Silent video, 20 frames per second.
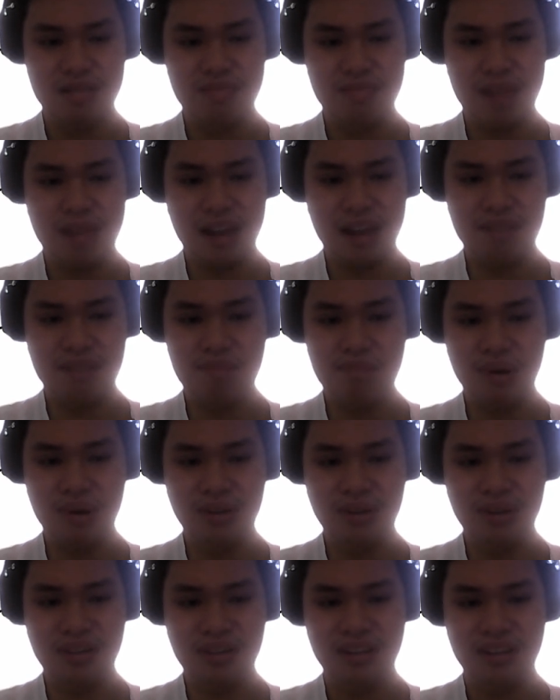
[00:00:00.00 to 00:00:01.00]
Backup
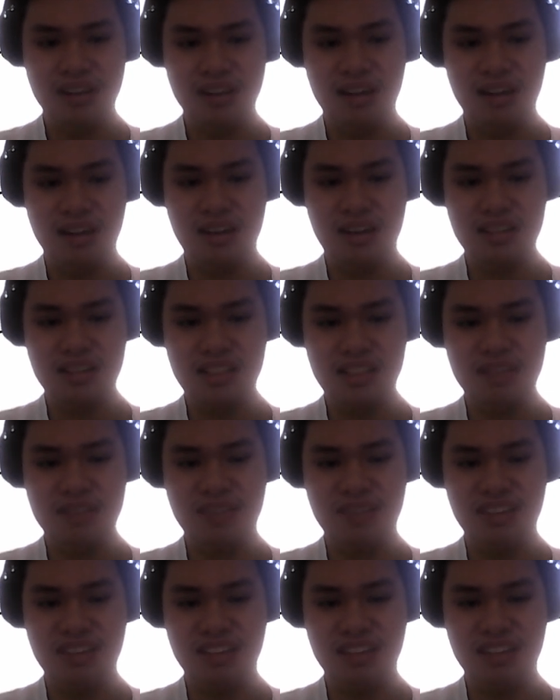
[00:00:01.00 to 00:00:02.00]
port,
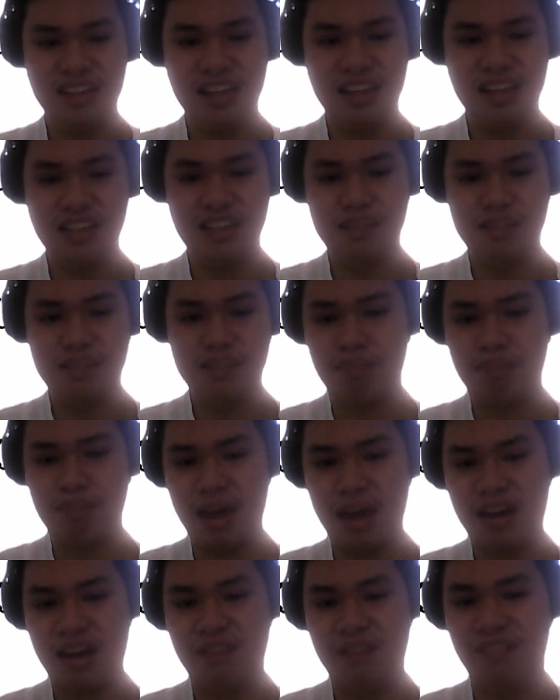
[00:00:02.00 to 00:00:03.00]
RTSP only. It is a
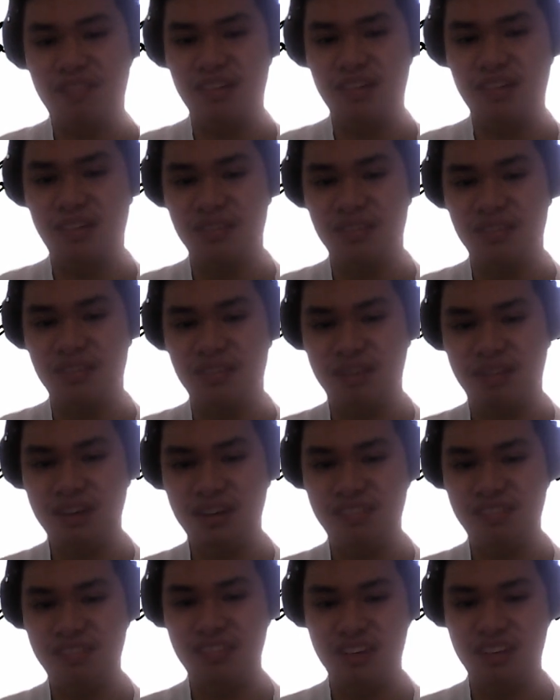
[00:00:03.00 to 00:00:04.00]
backup port
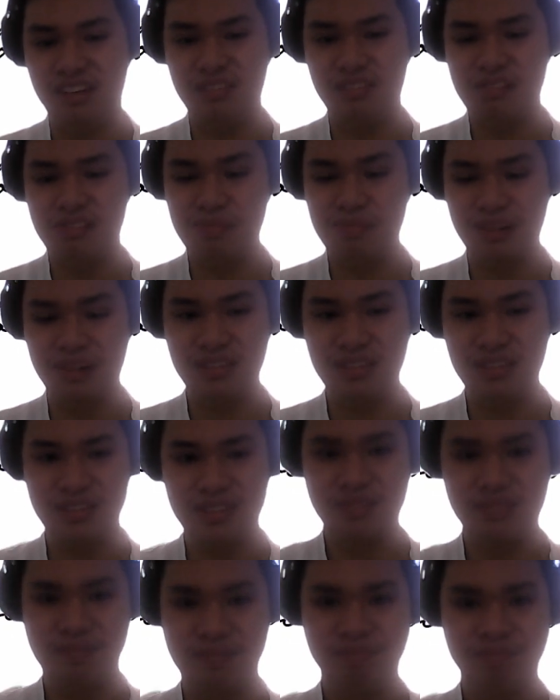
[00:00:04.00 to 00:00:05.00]
for the root port.
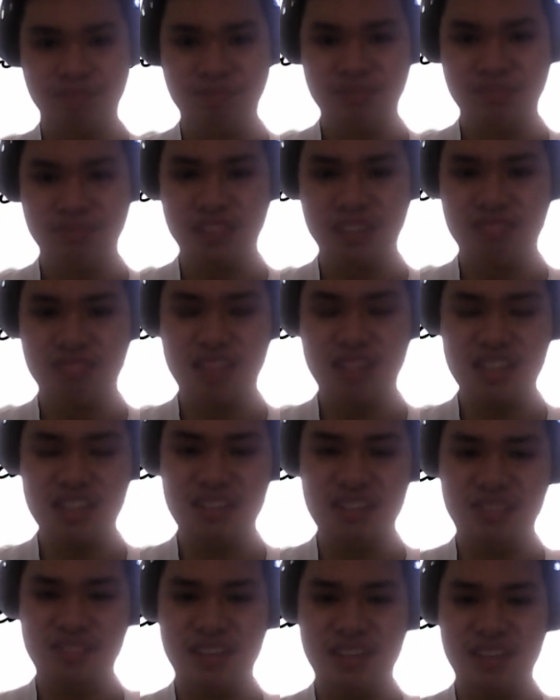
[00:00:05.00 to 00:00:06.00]
What
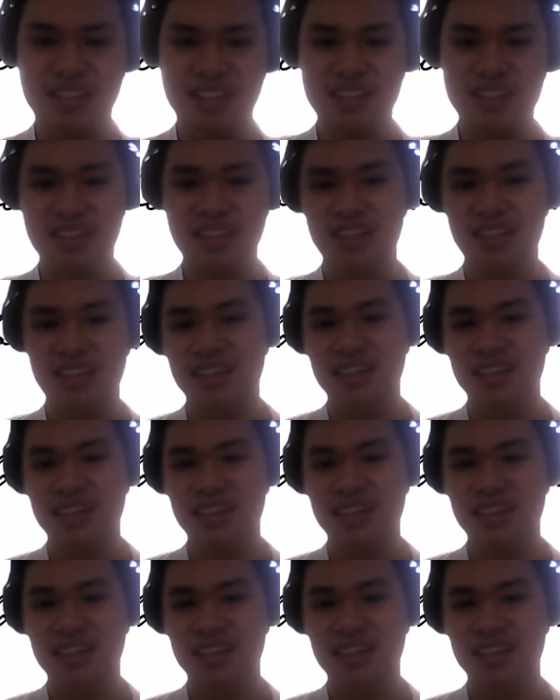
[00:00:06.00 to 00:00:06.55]
is root bridge?